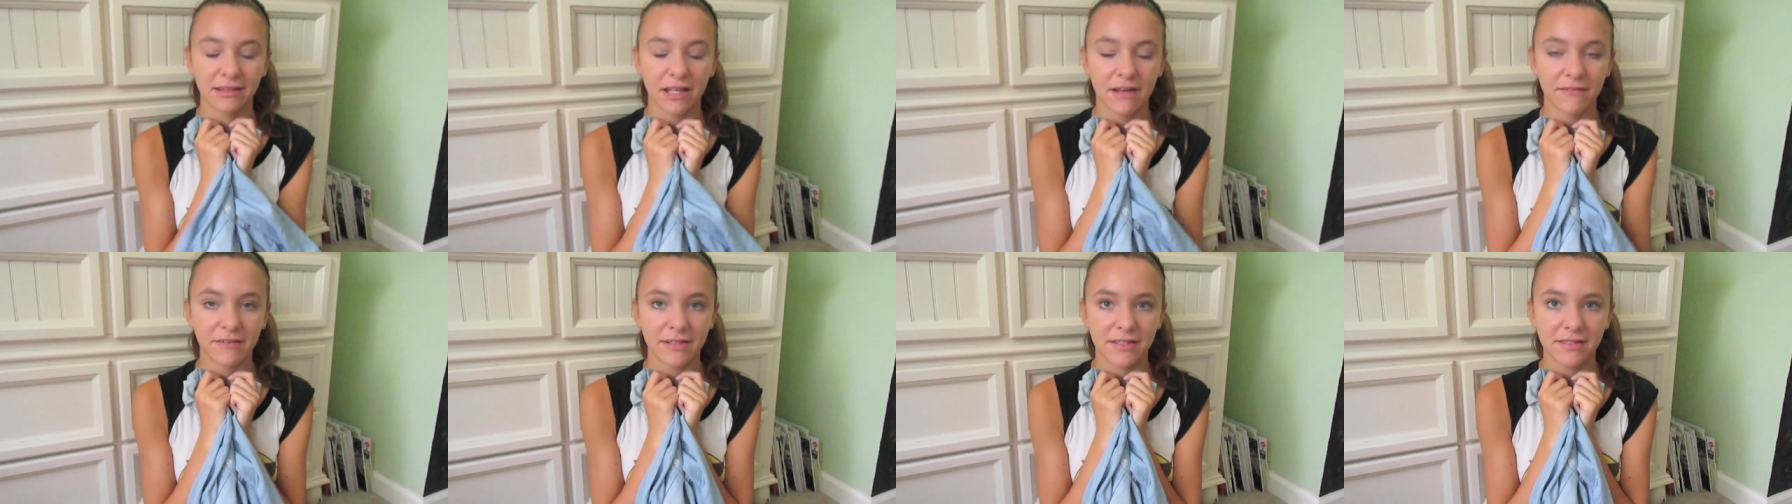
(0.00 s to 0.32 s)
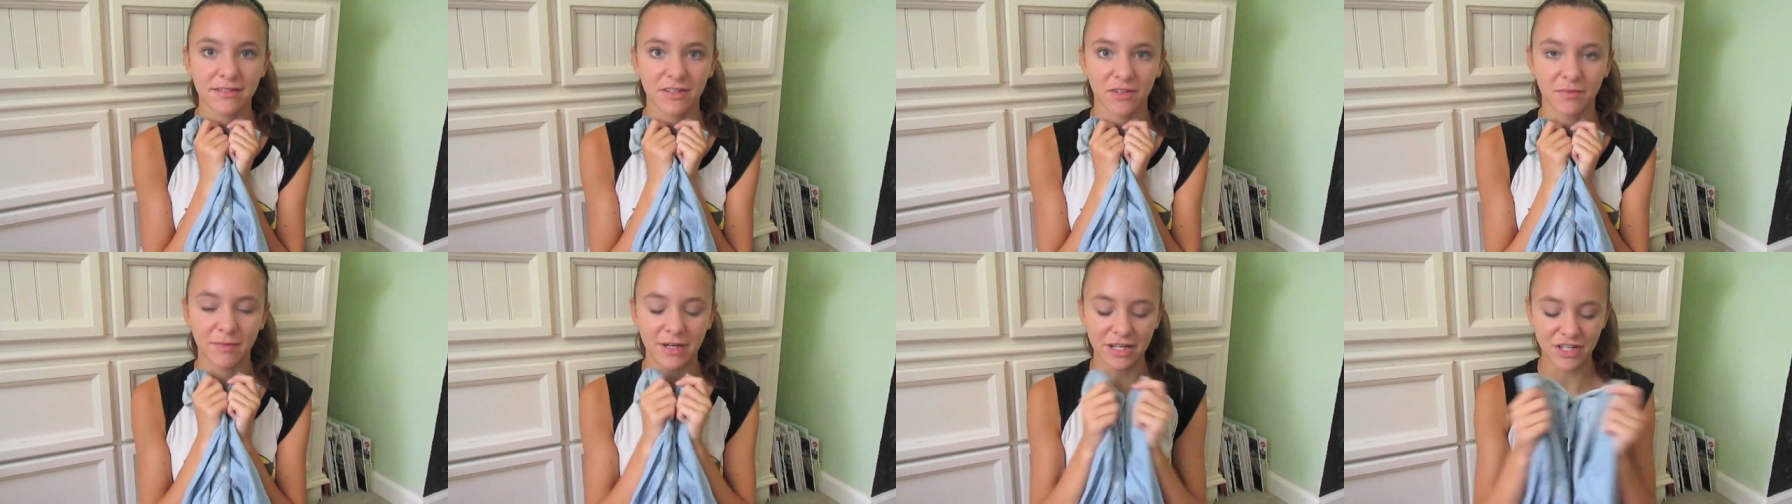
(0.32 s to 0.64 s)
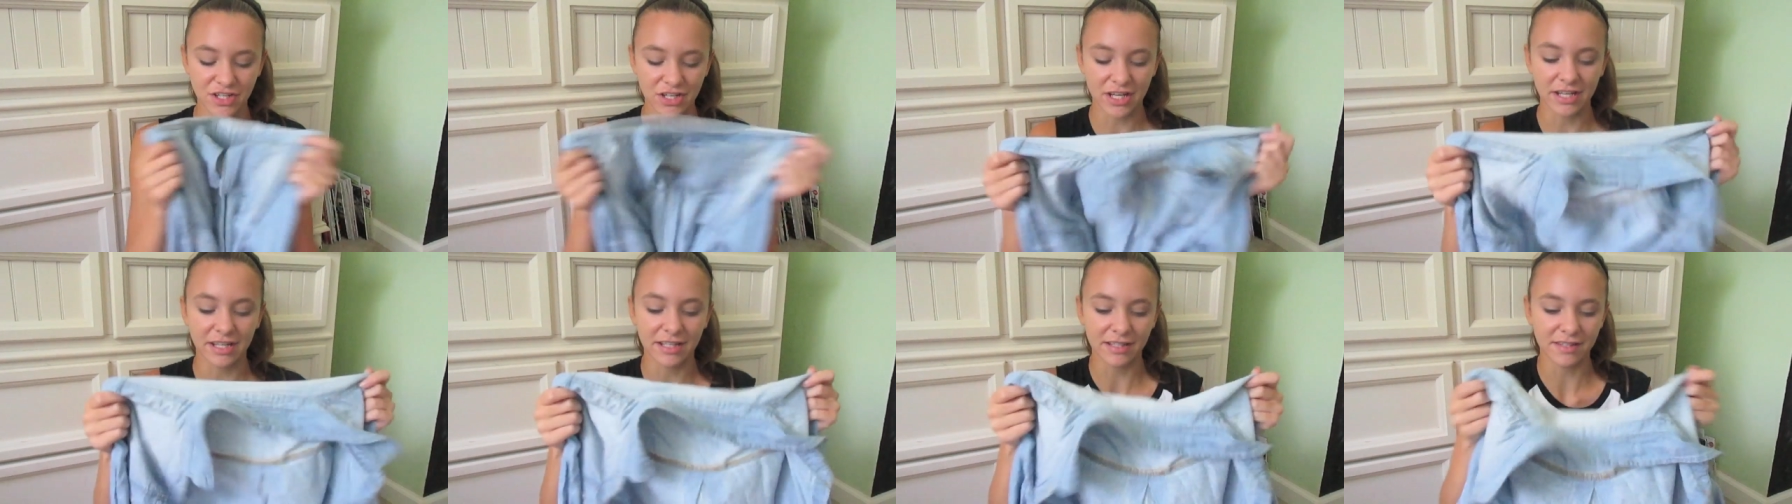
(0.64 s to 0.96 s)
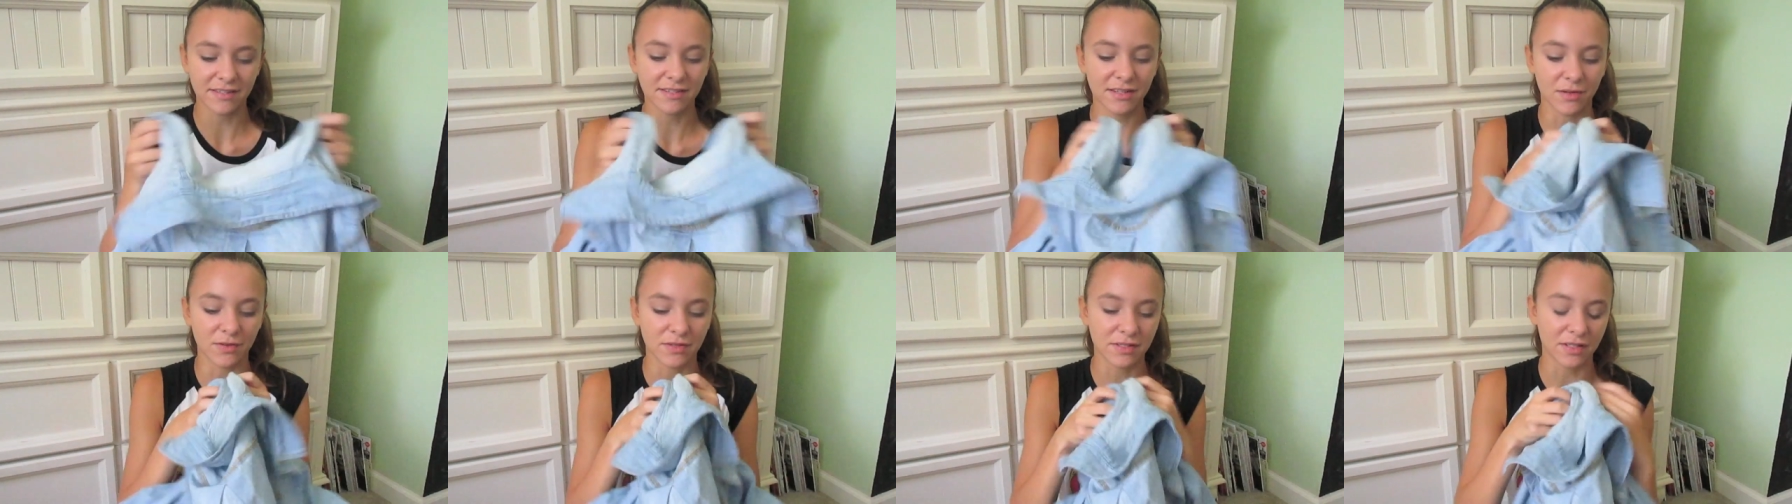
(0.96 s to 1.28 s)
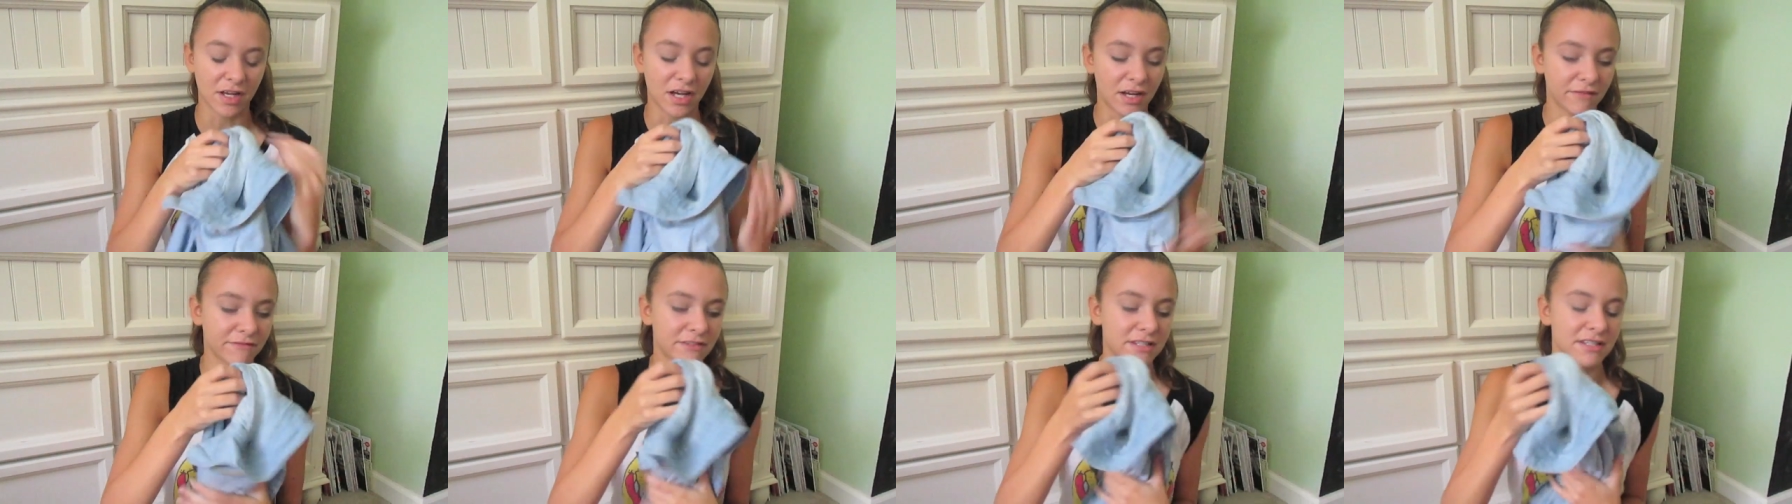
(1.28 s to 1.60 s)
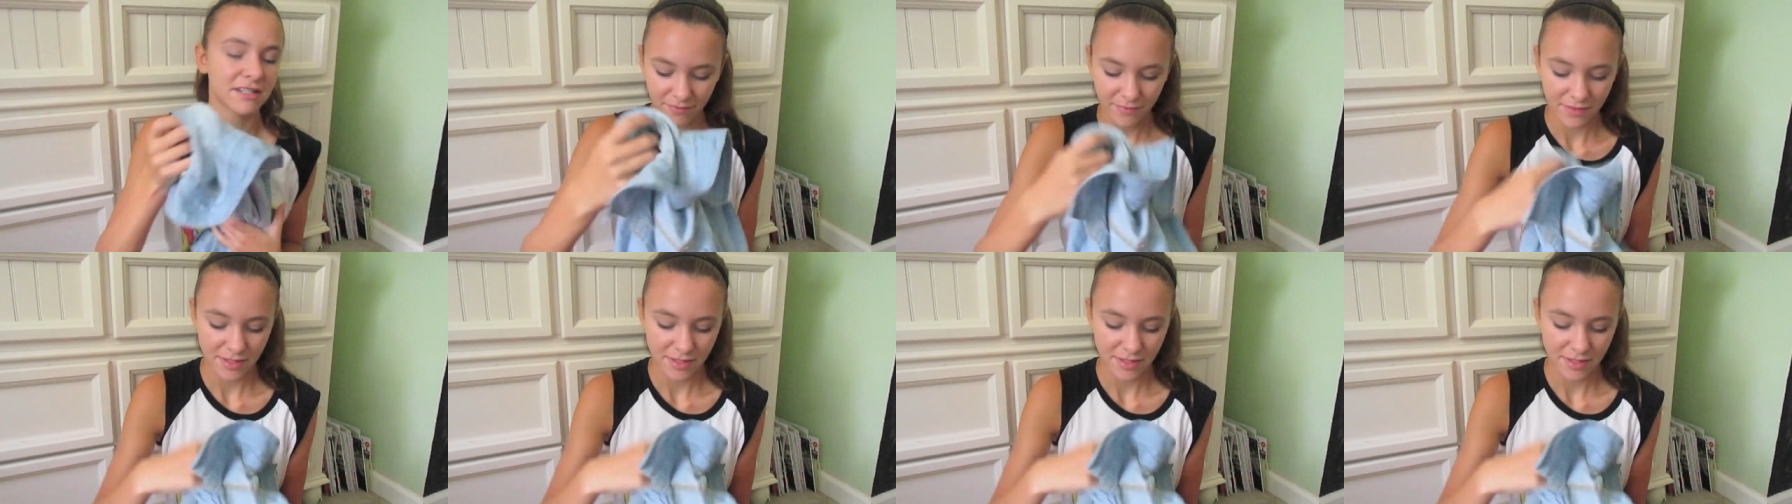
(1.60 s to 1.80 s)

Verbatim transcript: love it so much and it's so soft.